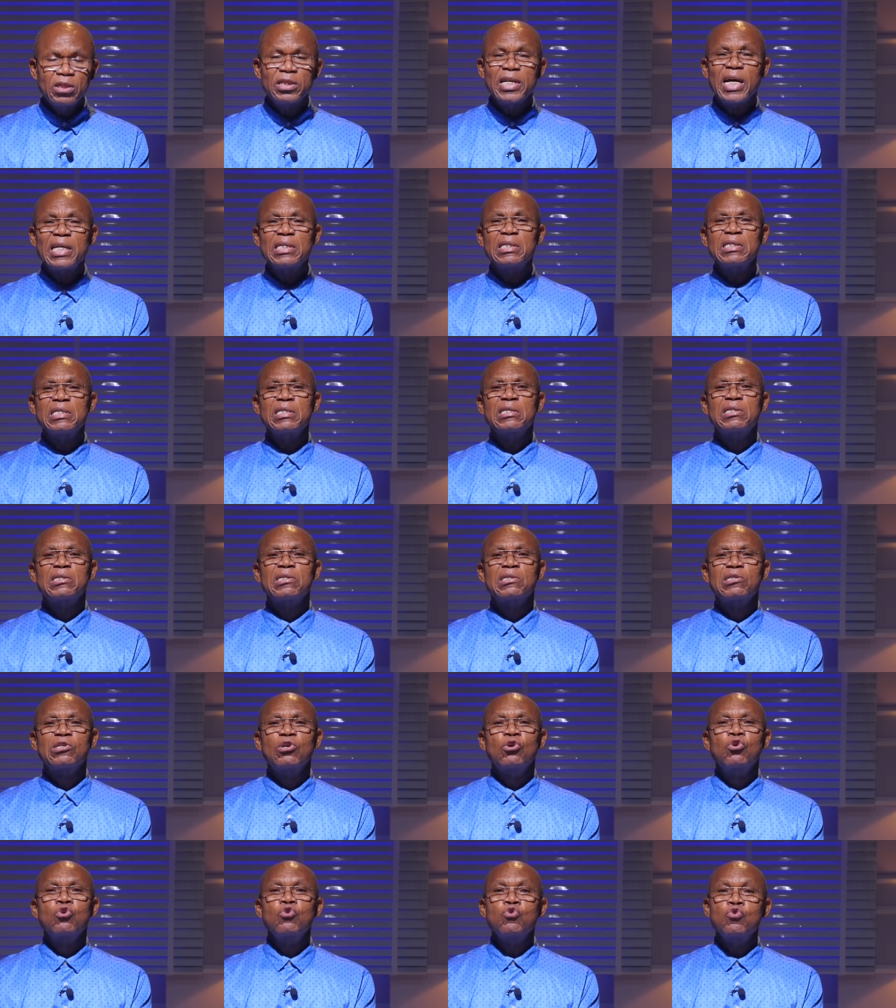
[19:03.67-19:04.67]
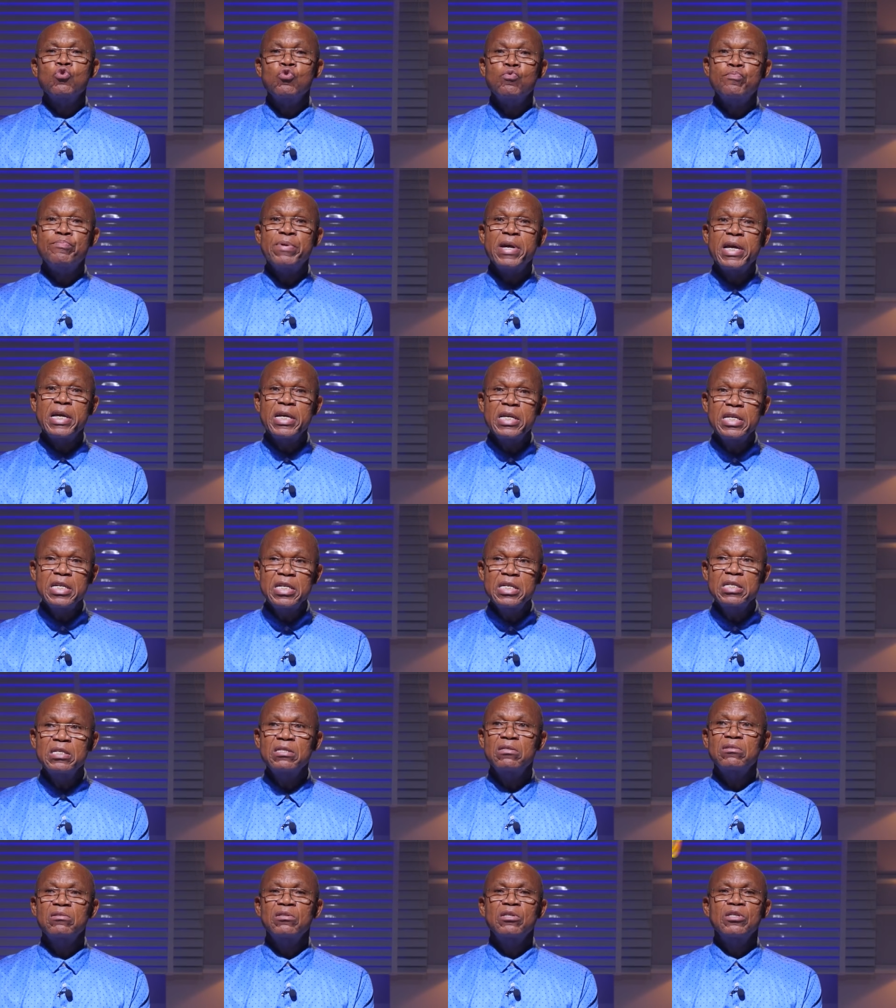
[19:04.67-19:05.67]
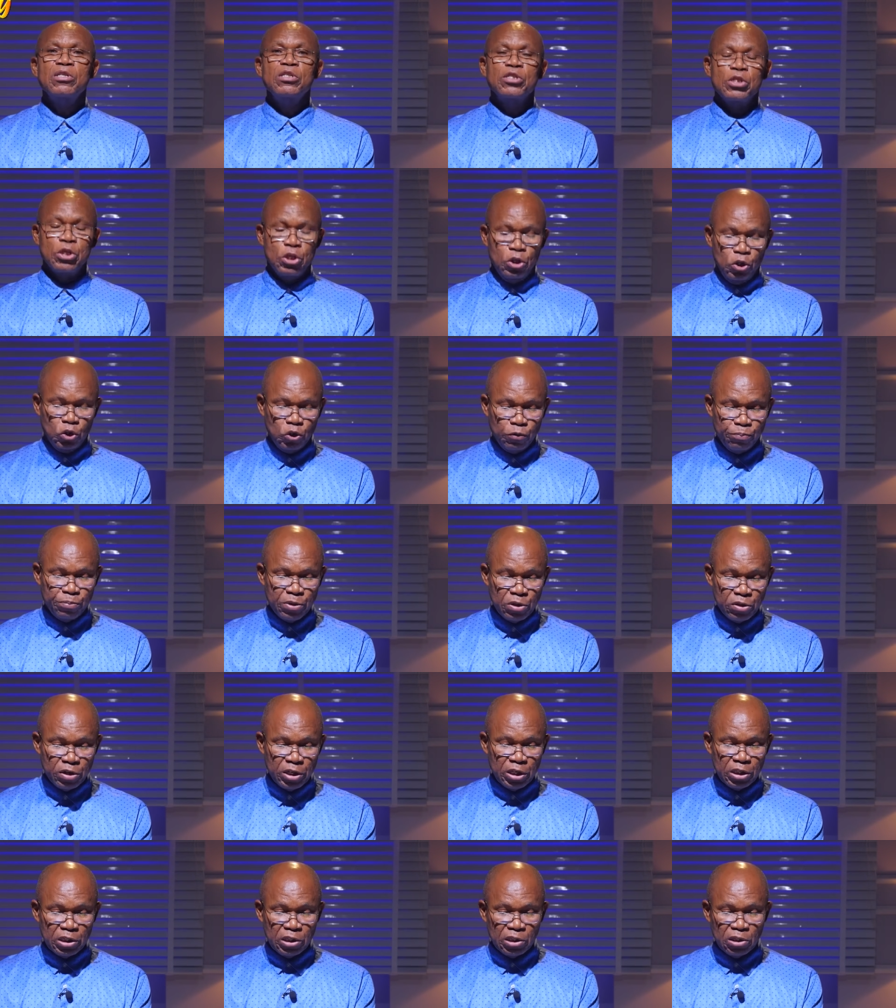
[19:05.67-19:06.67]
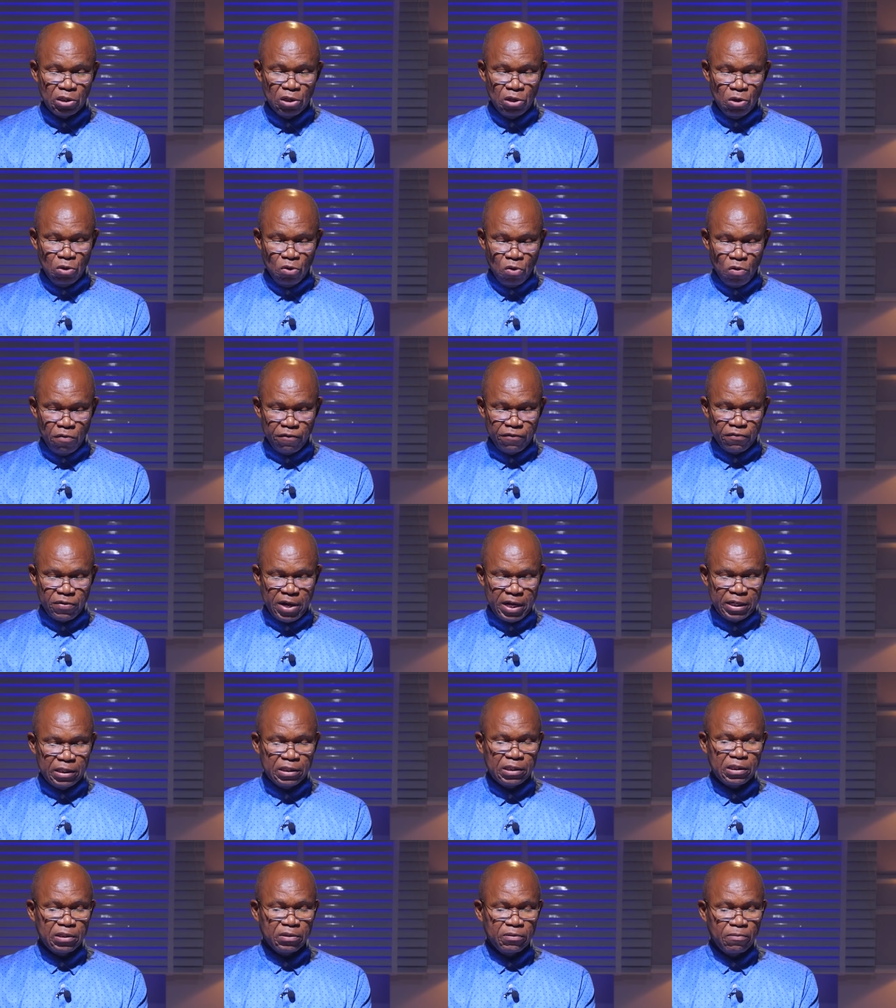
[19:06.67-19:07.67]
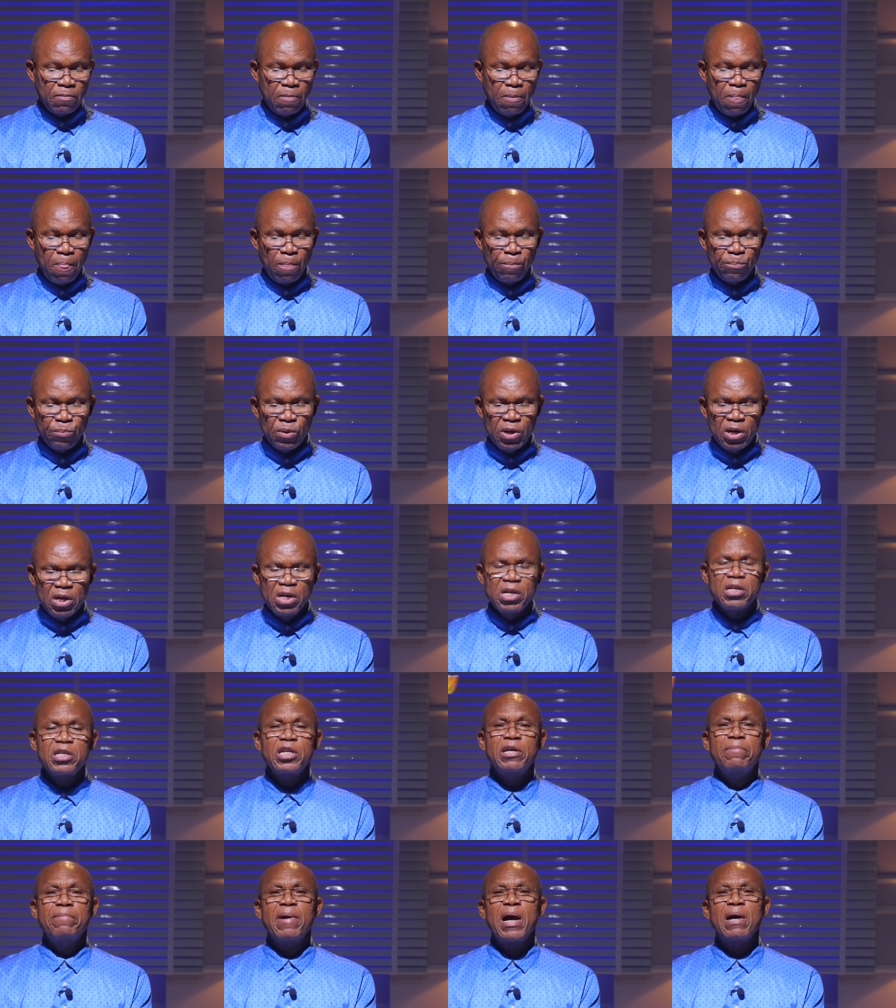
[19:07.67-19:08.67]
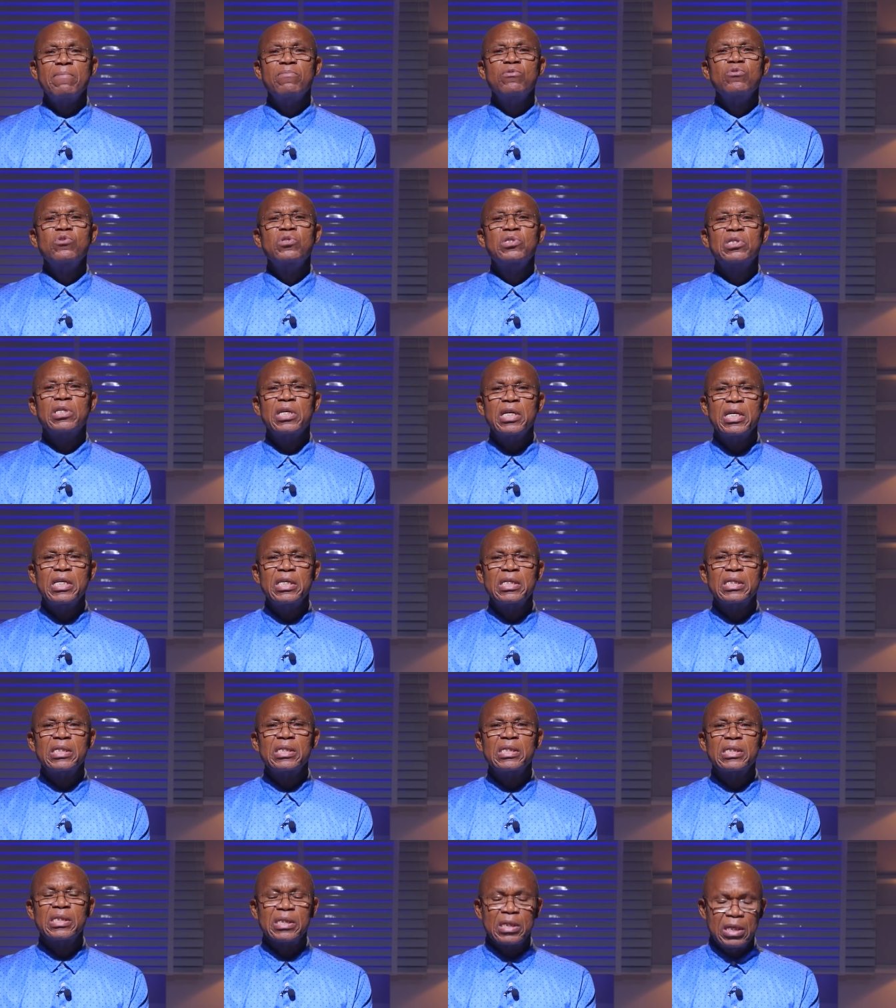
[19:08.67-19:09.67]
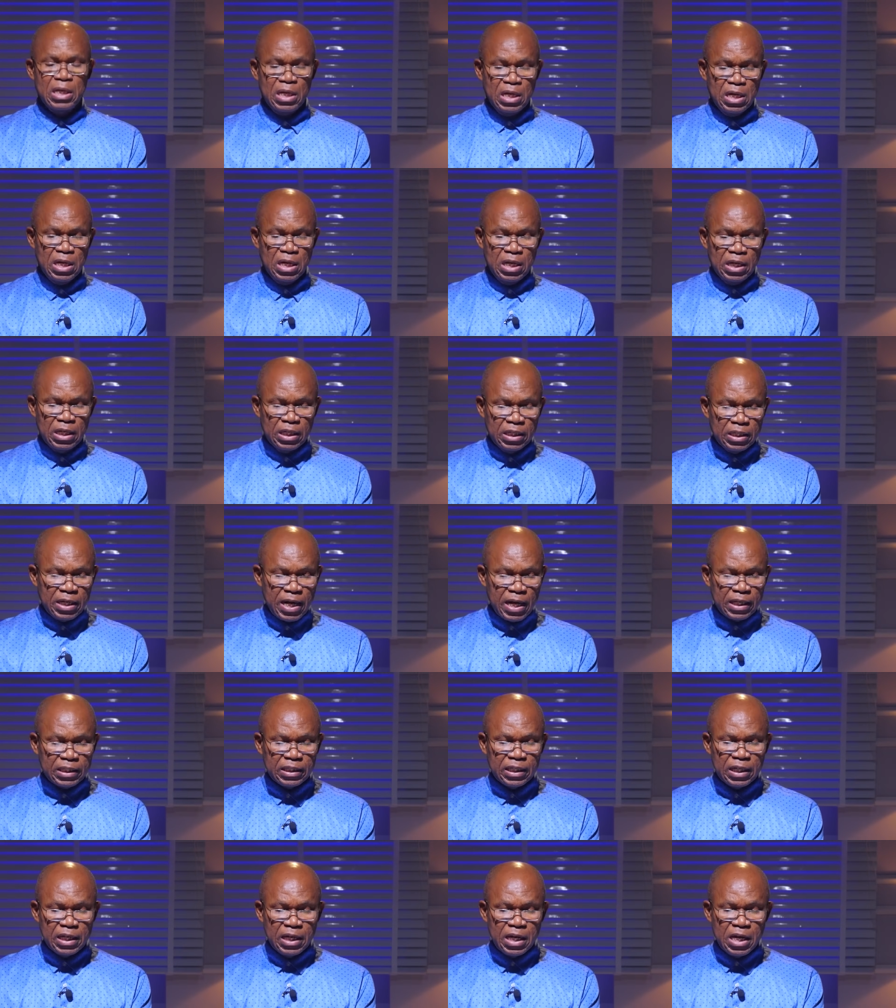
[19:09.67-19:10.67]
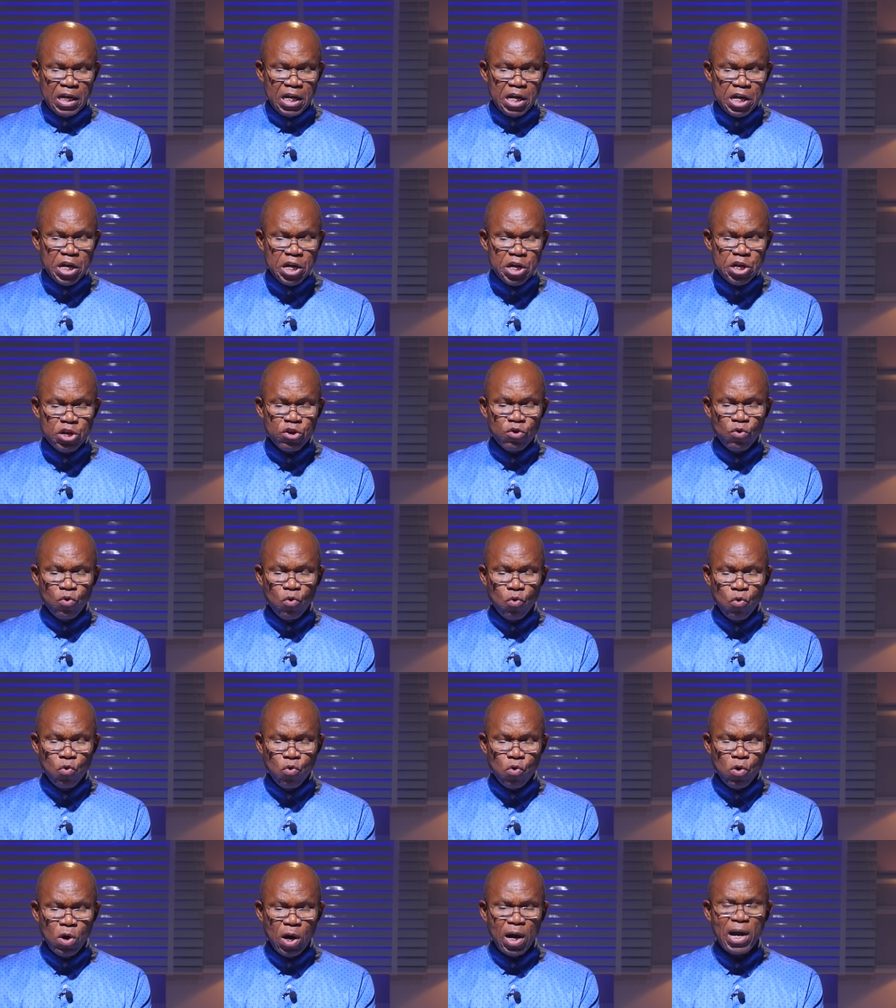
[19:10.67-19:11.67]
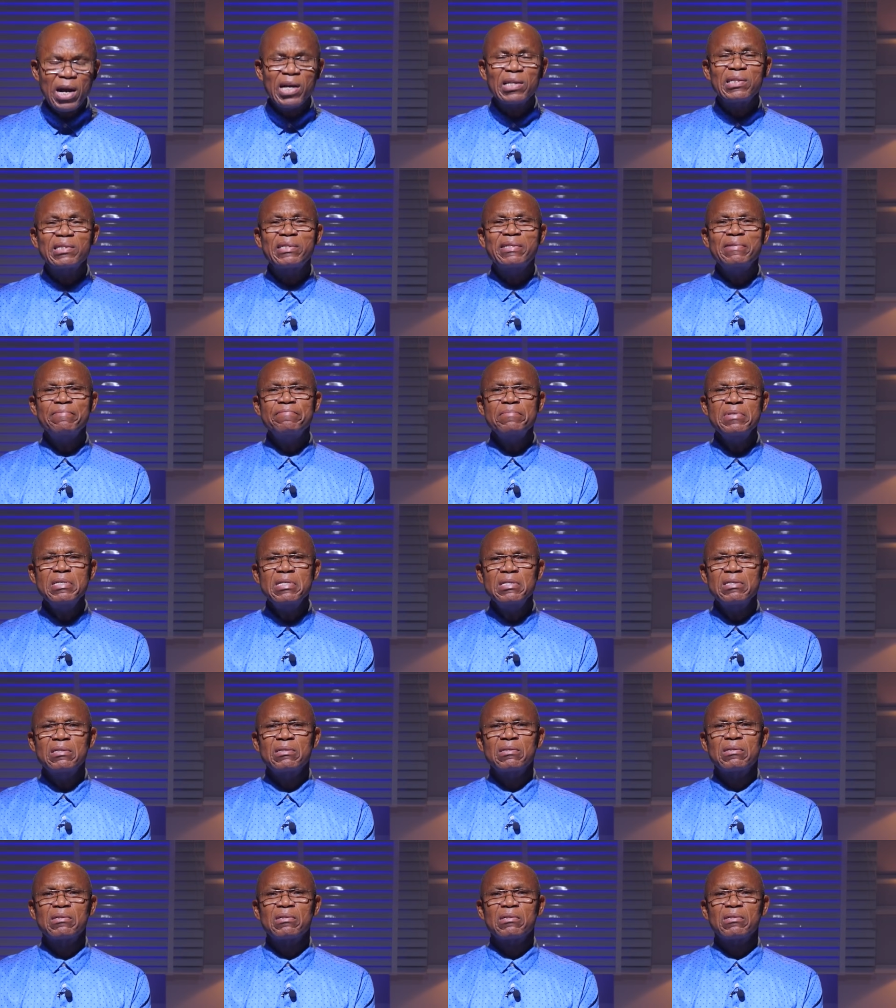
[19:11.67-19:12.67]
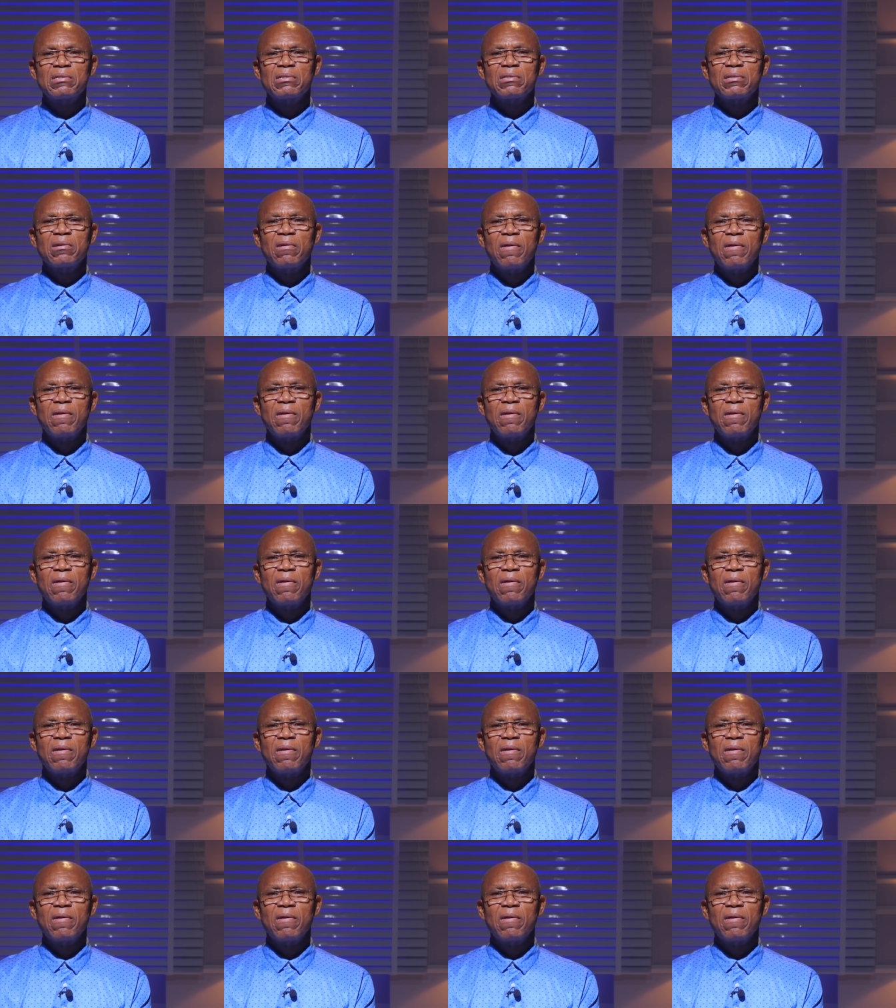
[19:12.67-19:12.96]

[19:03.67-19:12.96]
That is obeying the Spirit of Christ. The Bible says that he who has the means